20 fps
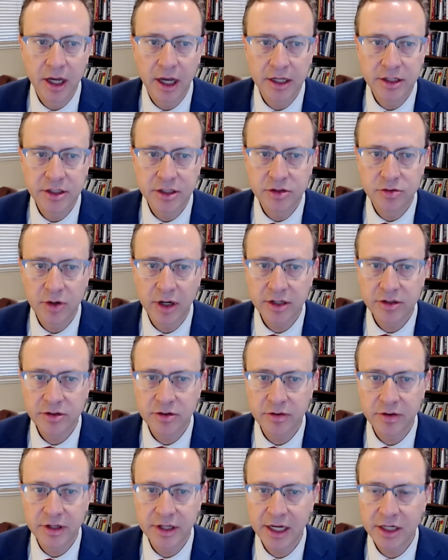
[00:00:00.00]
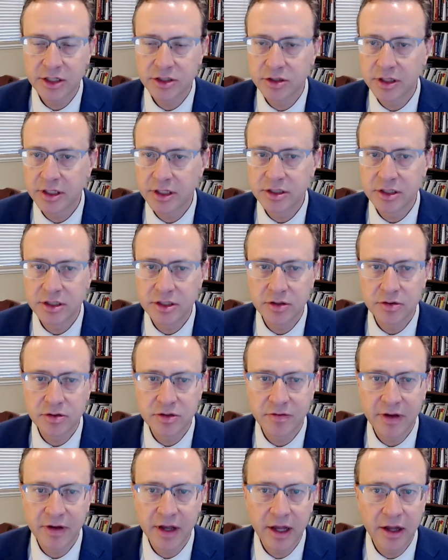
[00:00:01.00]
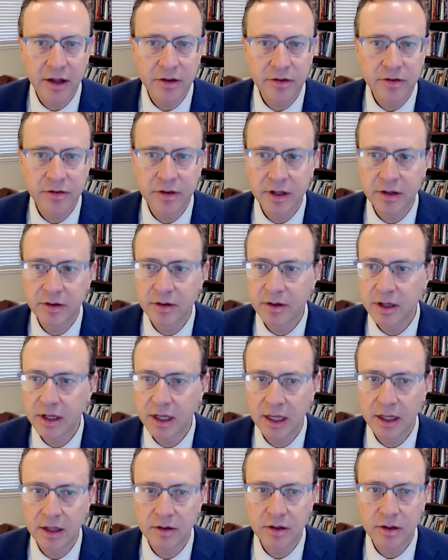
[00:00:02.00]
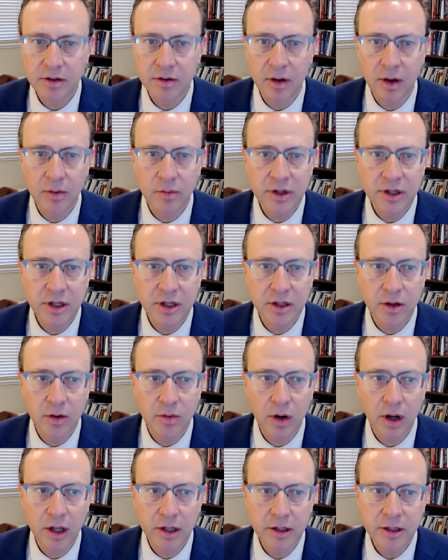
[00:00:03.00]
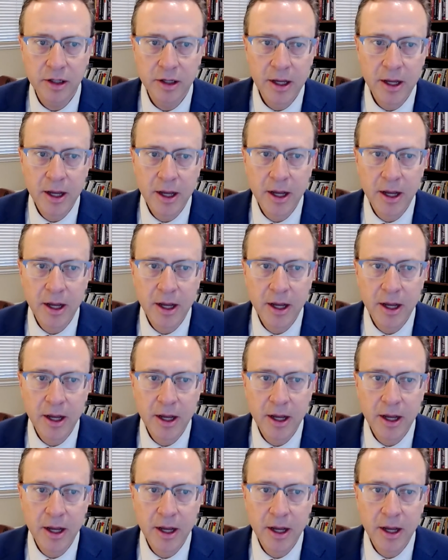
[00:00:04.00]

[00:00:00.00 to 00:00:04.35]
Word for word: He's a director of the National Institutes of Health, and, and uh, we could go on.